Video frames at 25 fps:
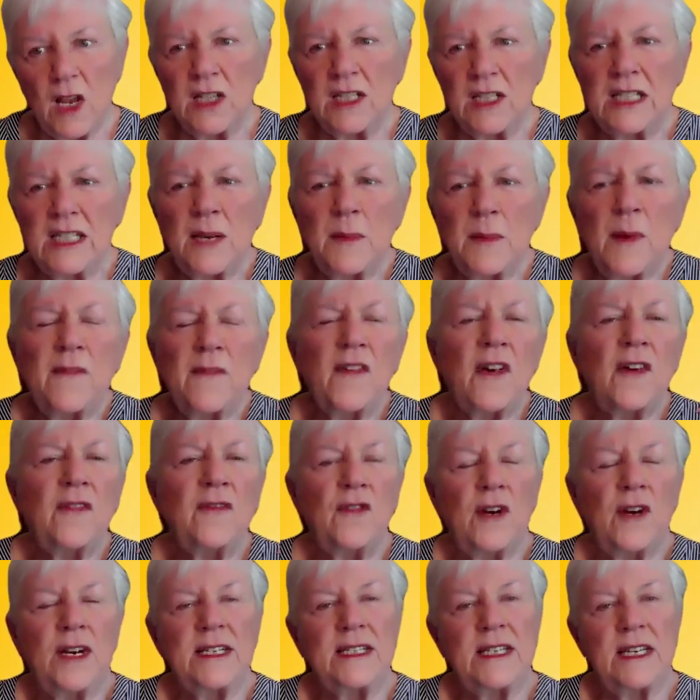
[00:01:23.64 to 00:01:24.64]
some of our
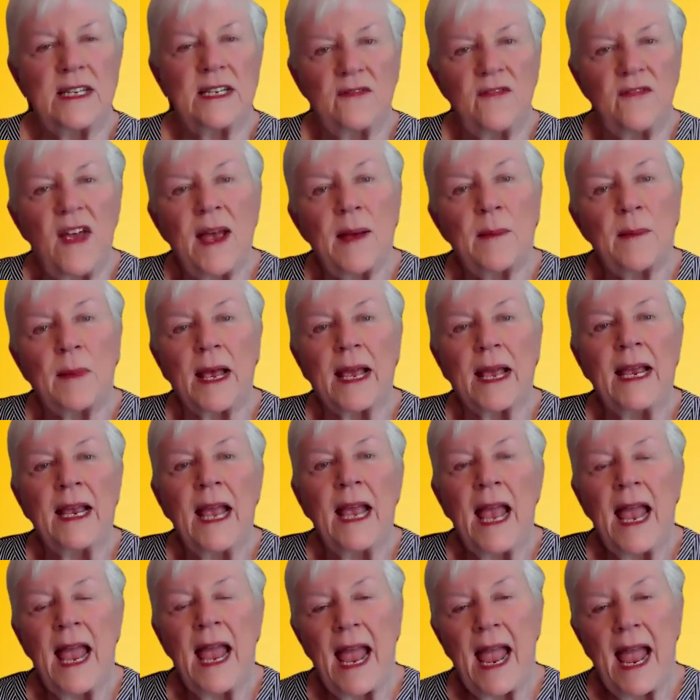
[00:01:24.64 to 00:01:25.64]
friends and family.
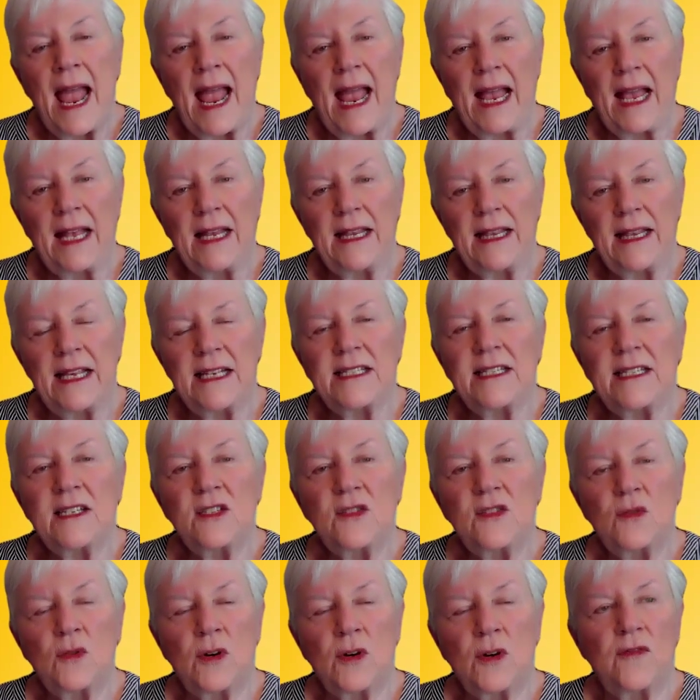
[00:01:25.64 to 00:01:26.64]
And this
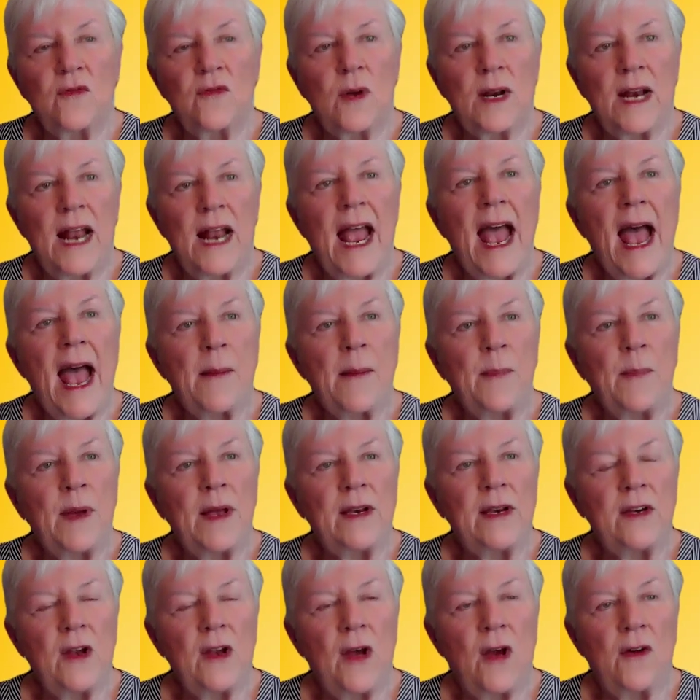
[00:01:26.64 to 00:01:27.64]
is sort of what
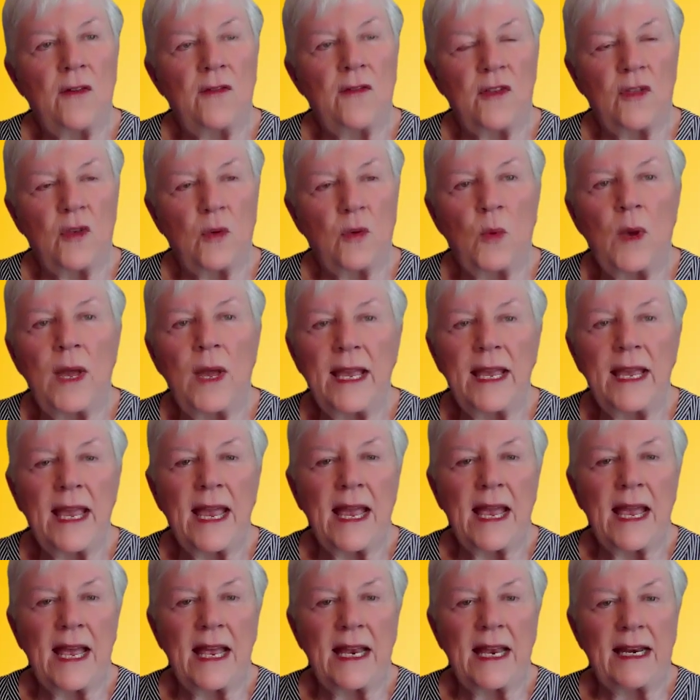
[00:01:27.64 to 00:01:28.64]
happened over the
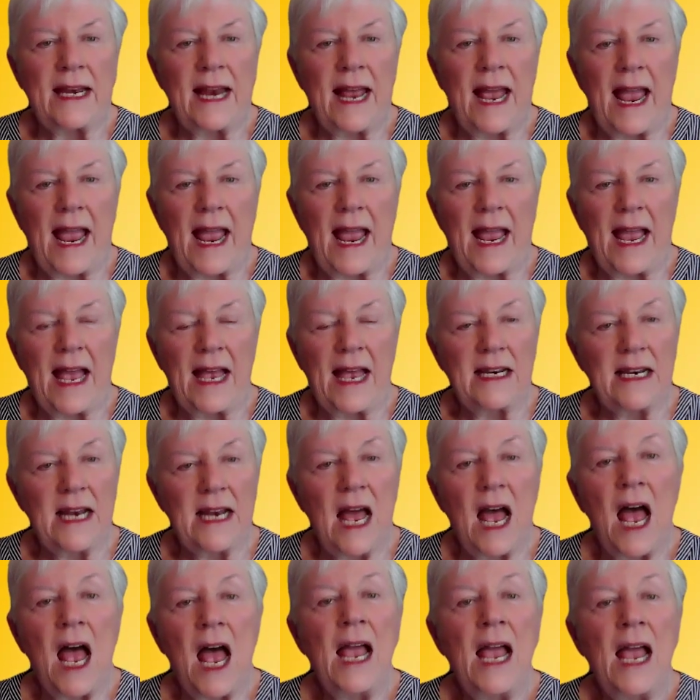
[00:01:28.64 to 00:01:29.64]
weekend and
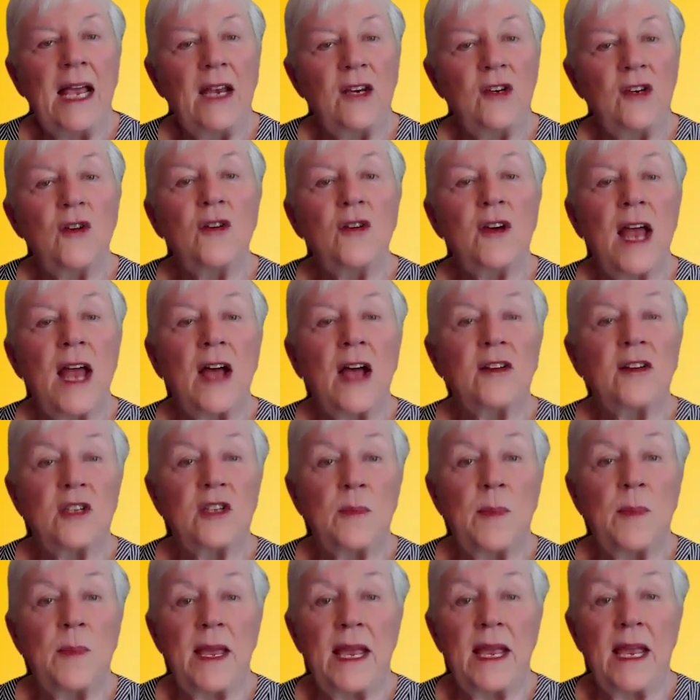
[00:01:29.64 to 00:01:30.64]
turned out to
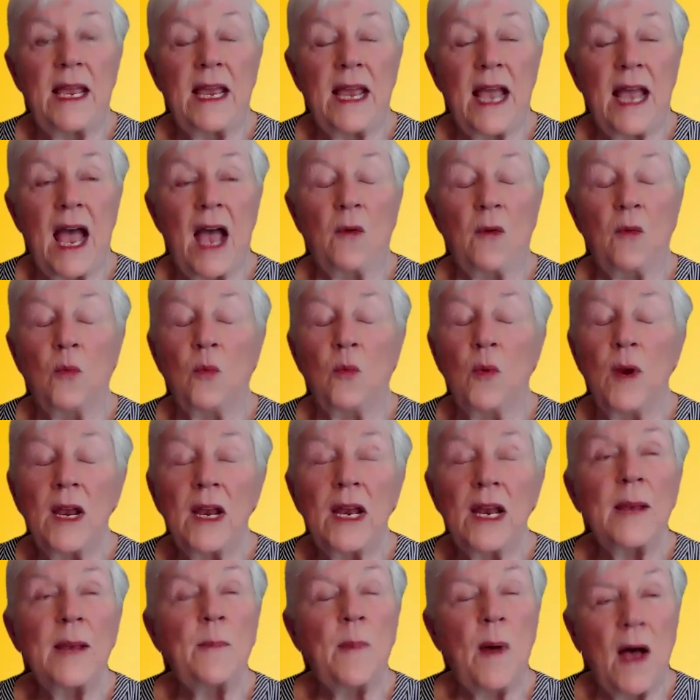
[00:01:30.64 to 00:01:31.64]
be a
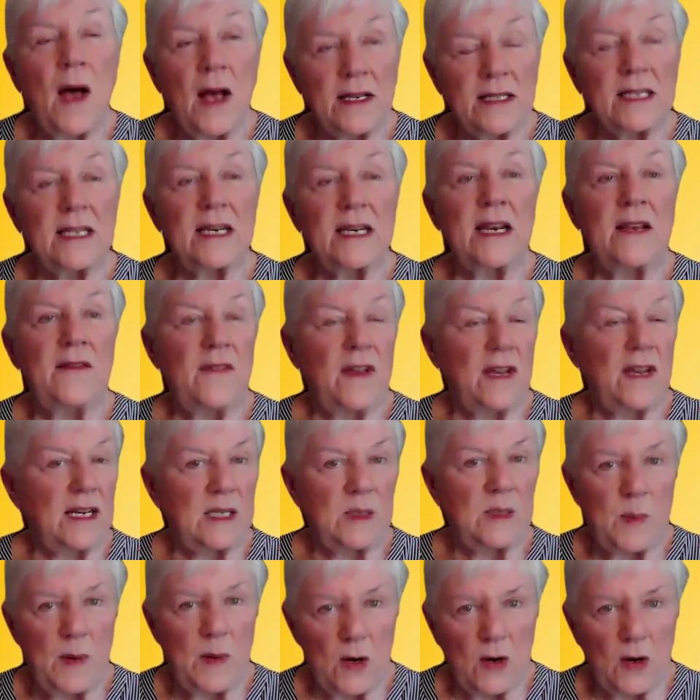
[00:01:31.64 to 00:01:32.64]
really positive
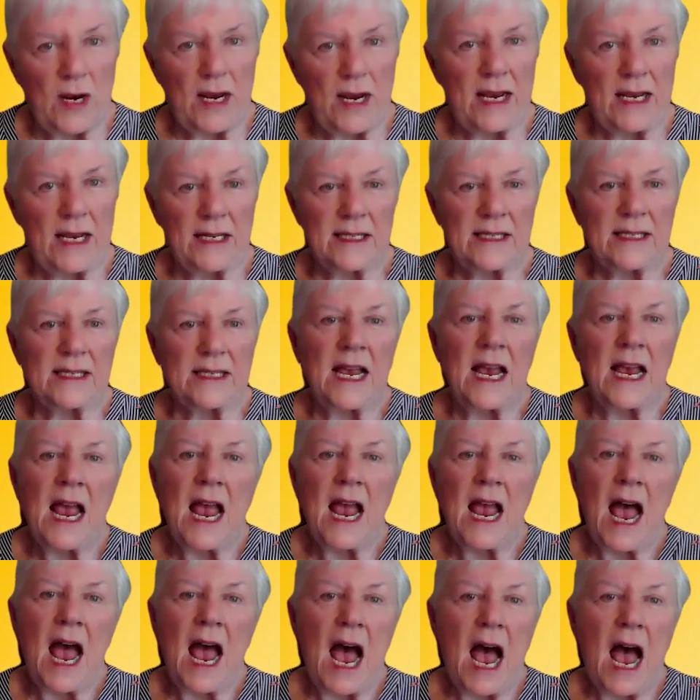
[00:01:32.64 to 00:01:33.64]
experience.
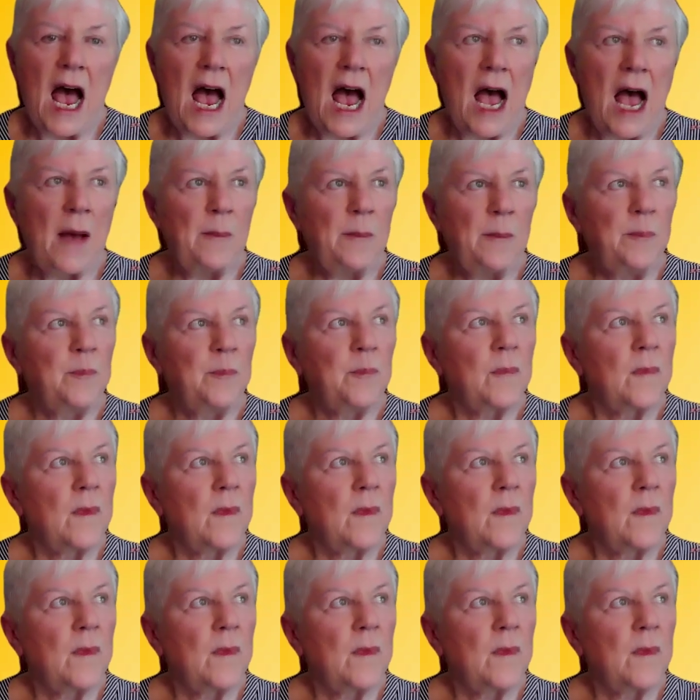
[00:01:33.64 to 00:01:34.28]
Um,